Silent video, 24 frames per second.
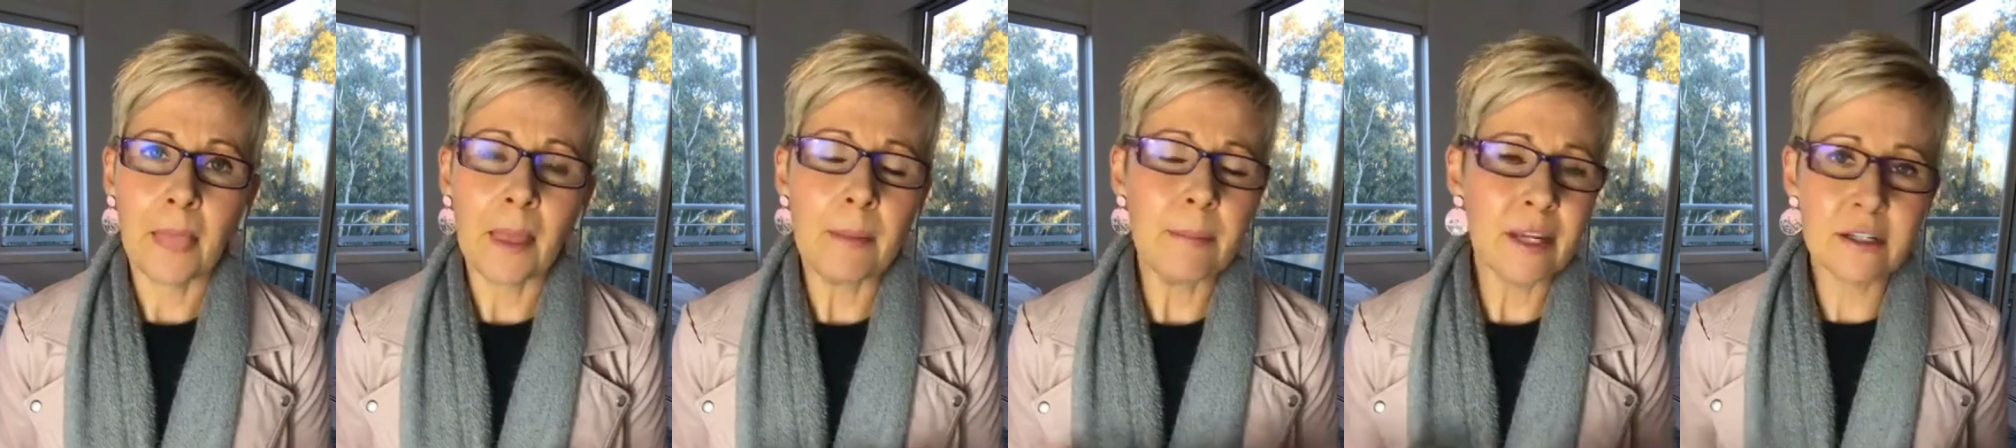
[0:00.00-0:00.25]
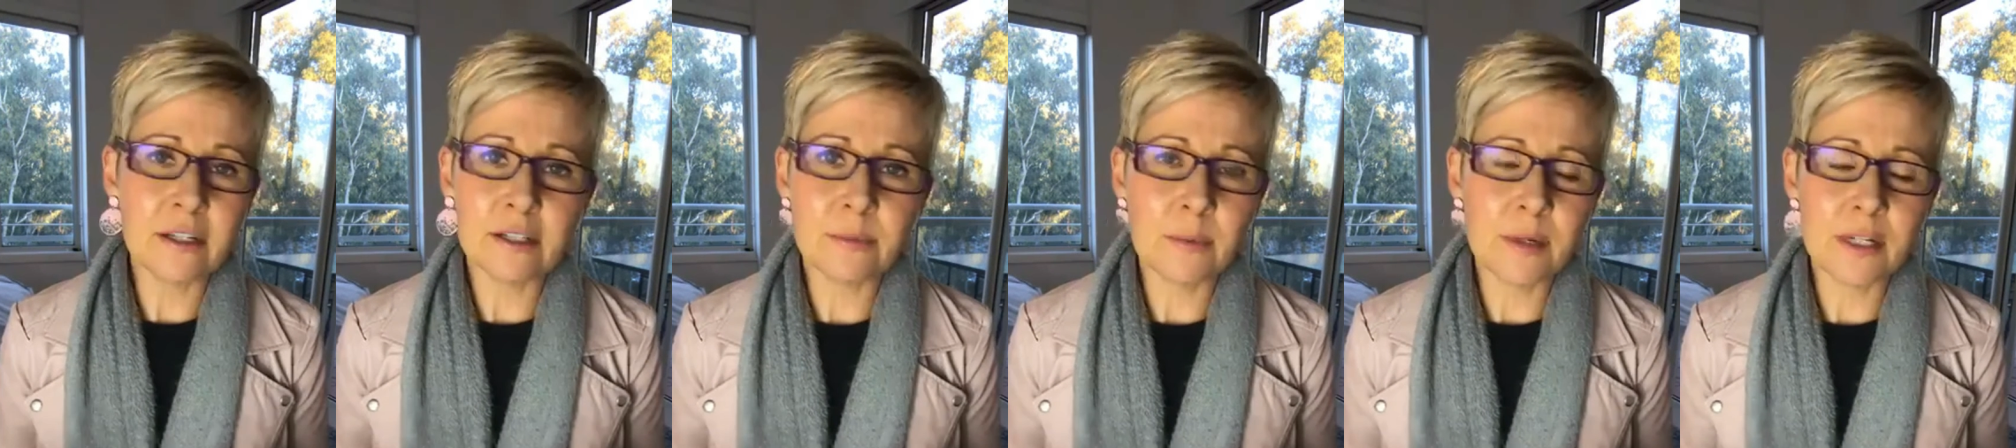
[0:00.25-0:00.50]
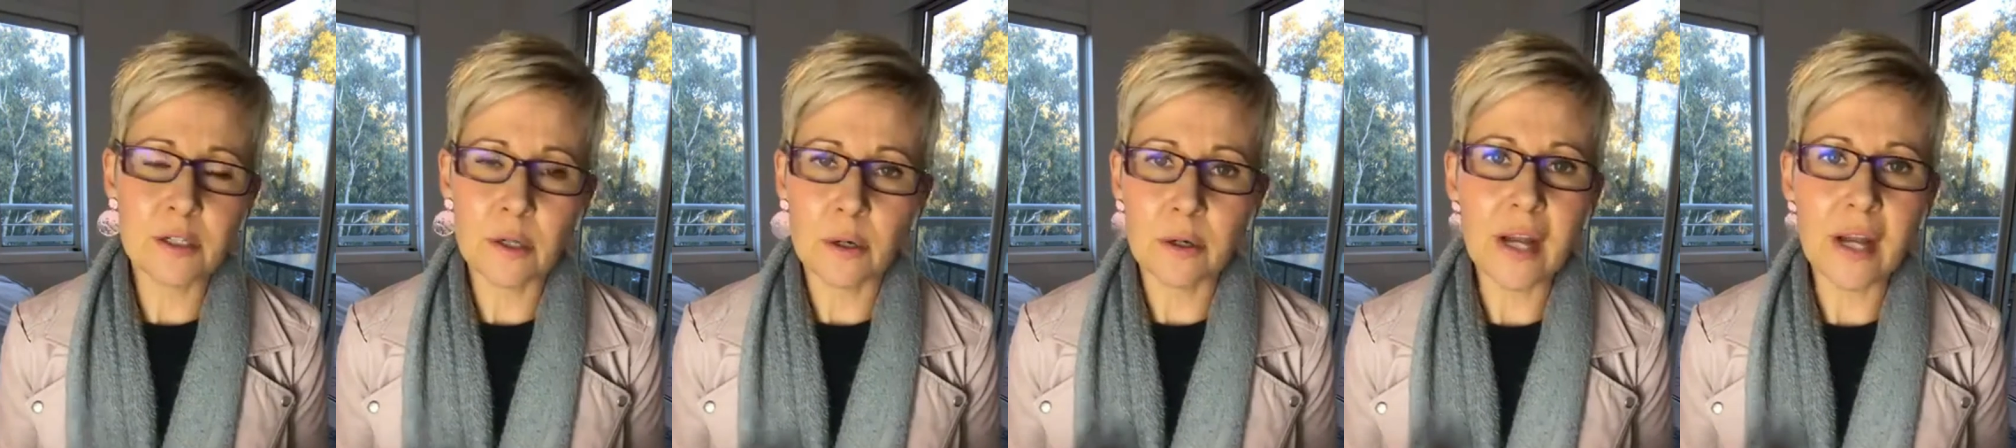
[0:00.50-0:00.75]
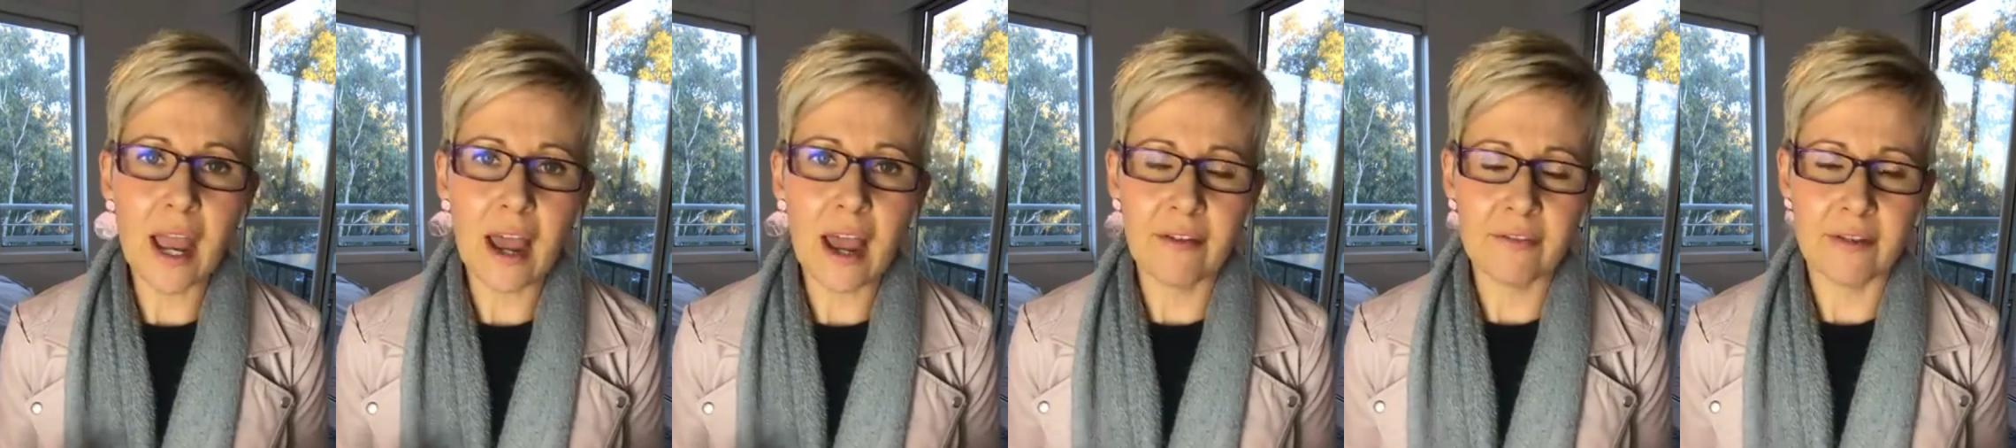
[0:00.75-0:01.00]
because we
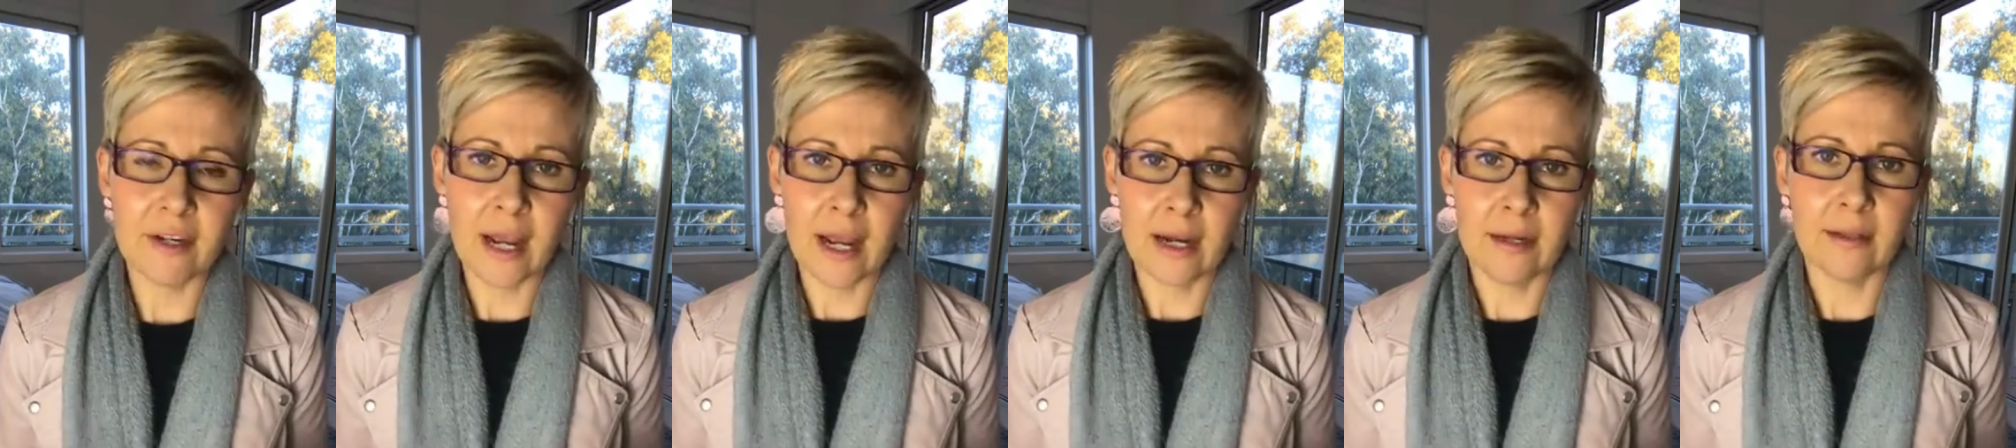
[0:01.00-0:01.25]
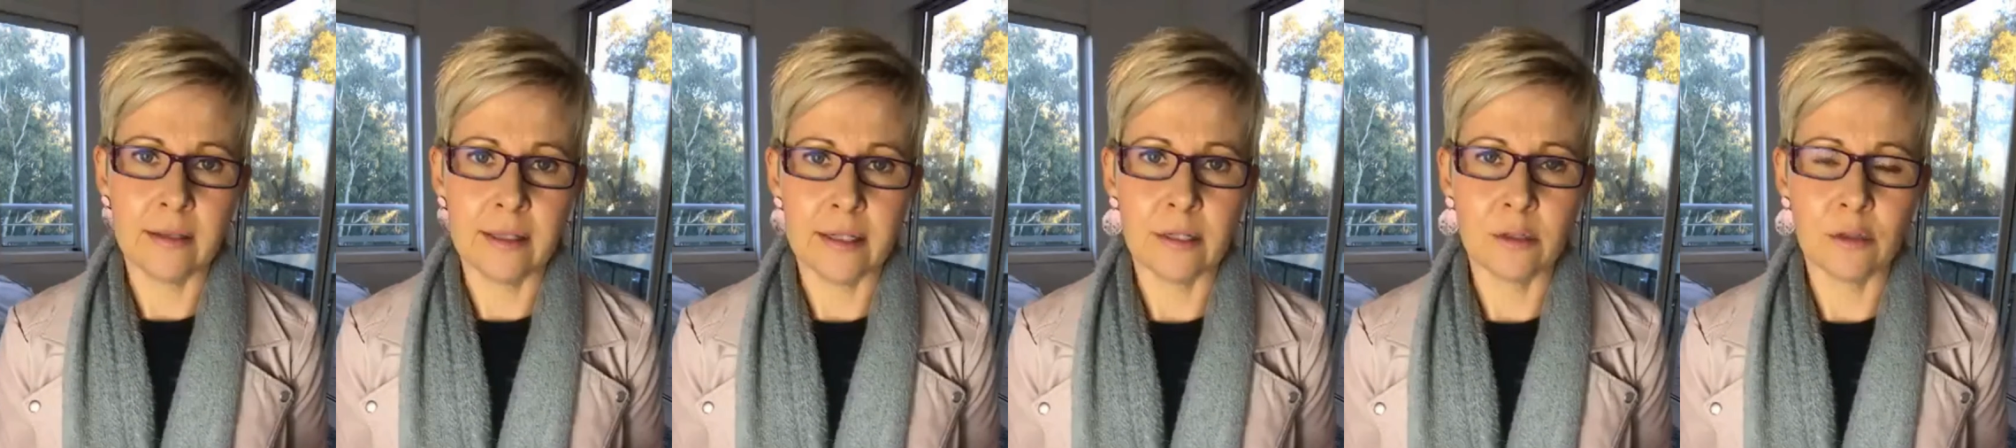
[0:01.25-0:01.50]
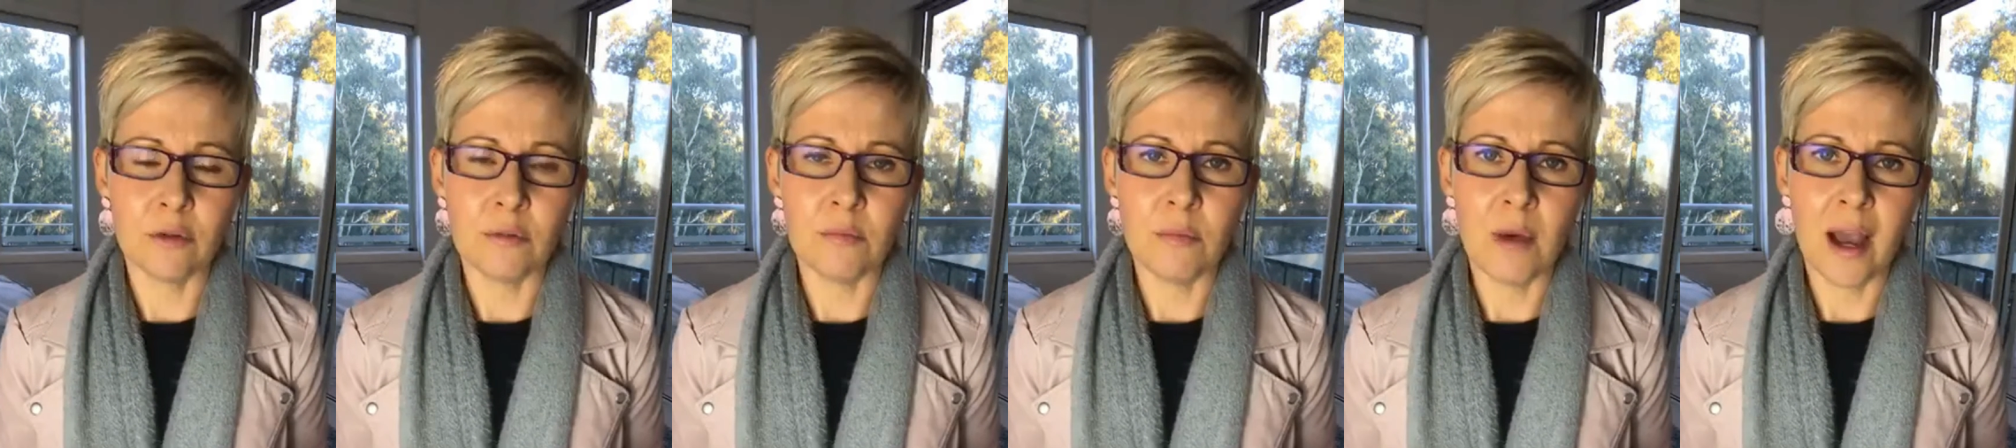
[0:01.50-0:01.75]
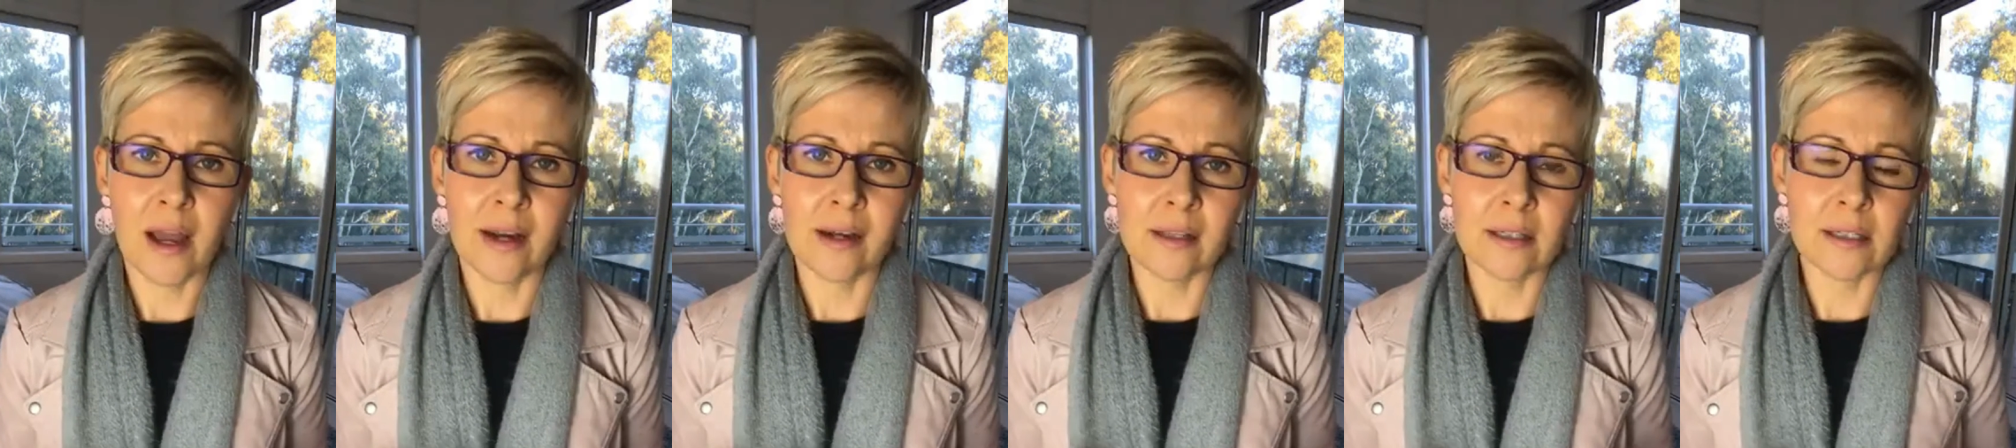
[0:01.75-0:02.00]
don't have an analytical mind,